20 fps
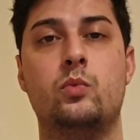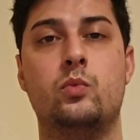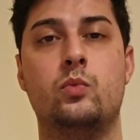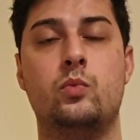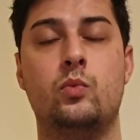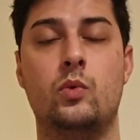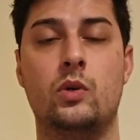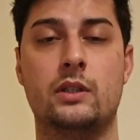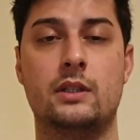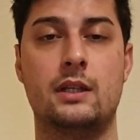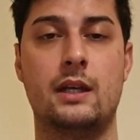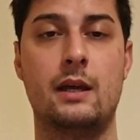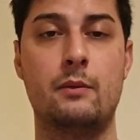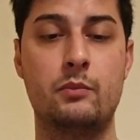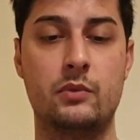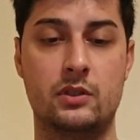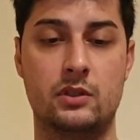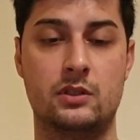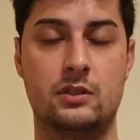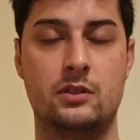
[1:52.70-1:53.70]
what
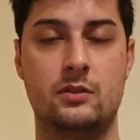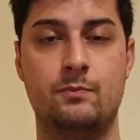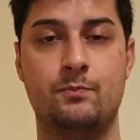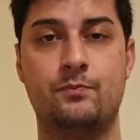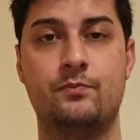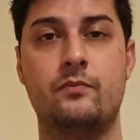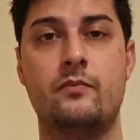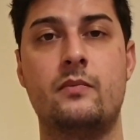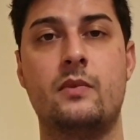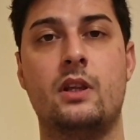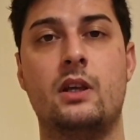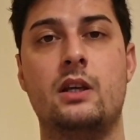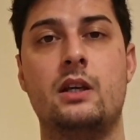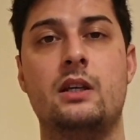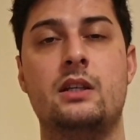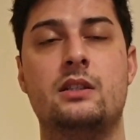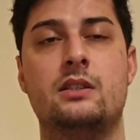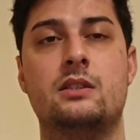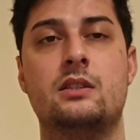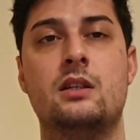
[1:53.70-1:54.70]
happens
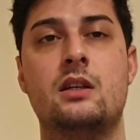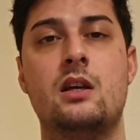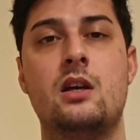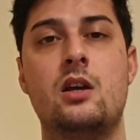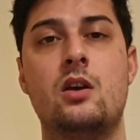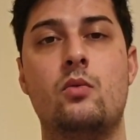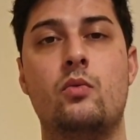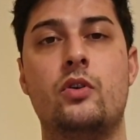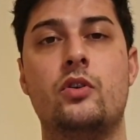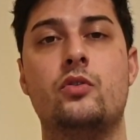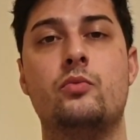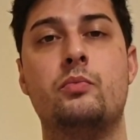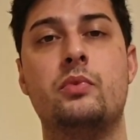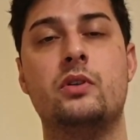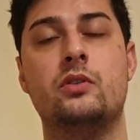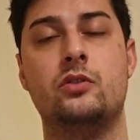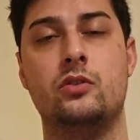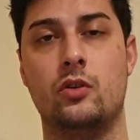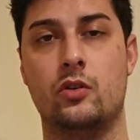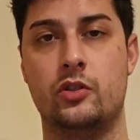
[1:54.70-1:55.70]
is, when you
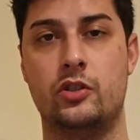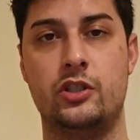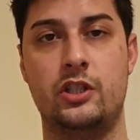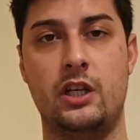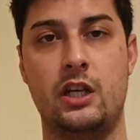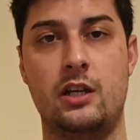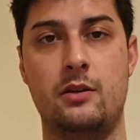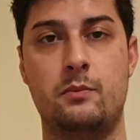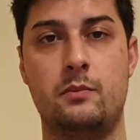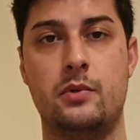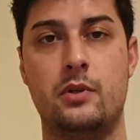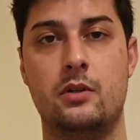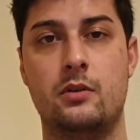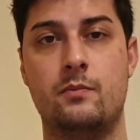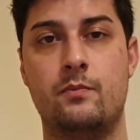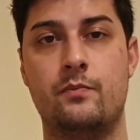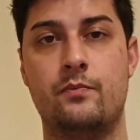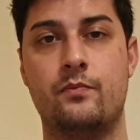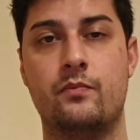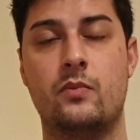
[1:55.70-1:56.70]
build your shape,
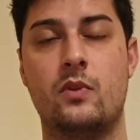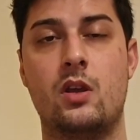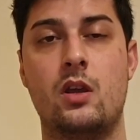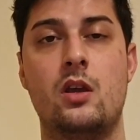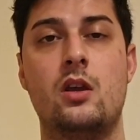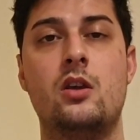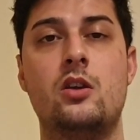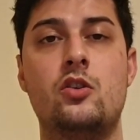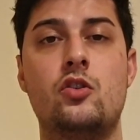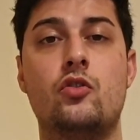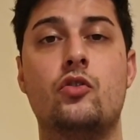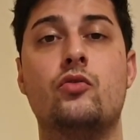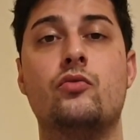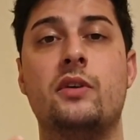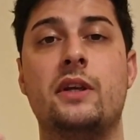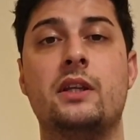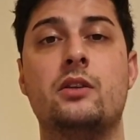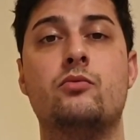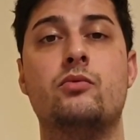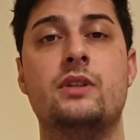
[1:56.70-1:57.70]
you
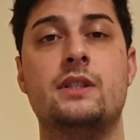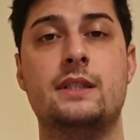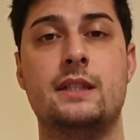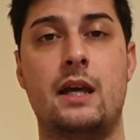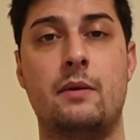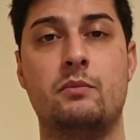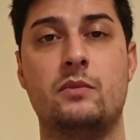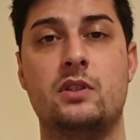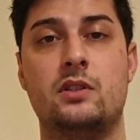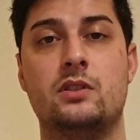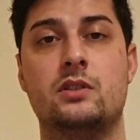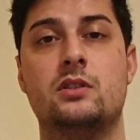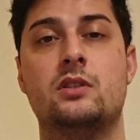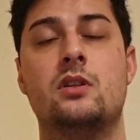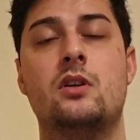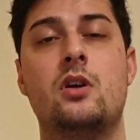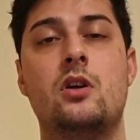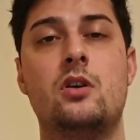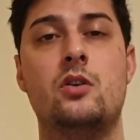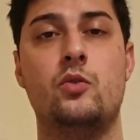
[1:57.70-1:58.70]
create receptors.
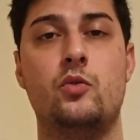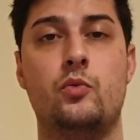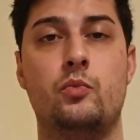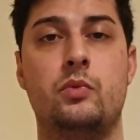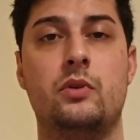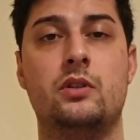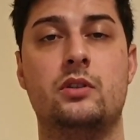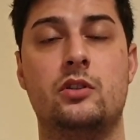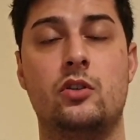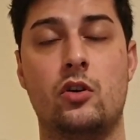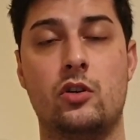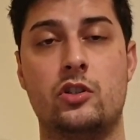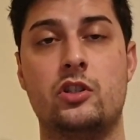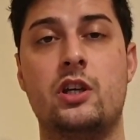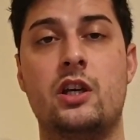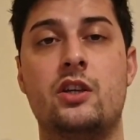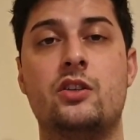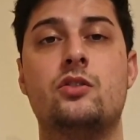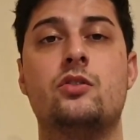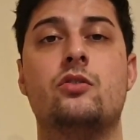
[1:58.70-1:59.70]
You build your
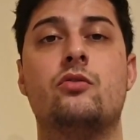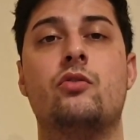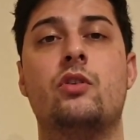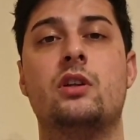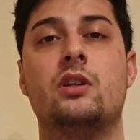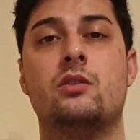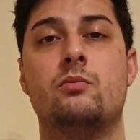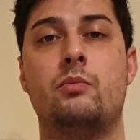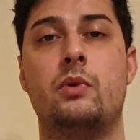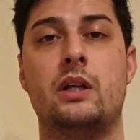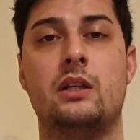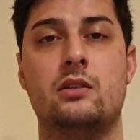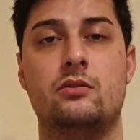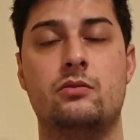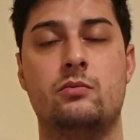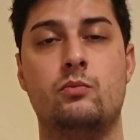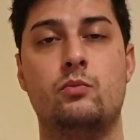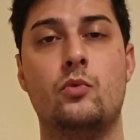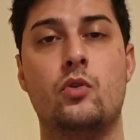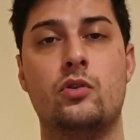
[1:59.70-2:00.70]
chest, you create
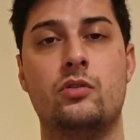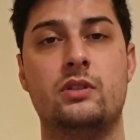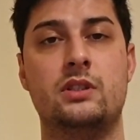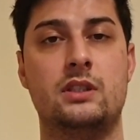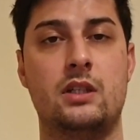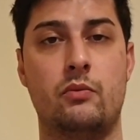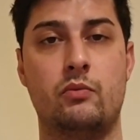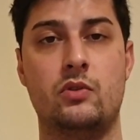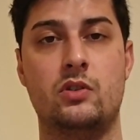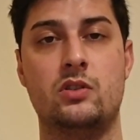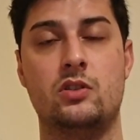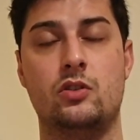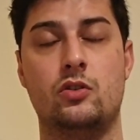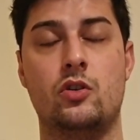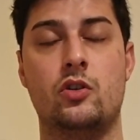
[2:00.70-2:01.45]
more receptors in your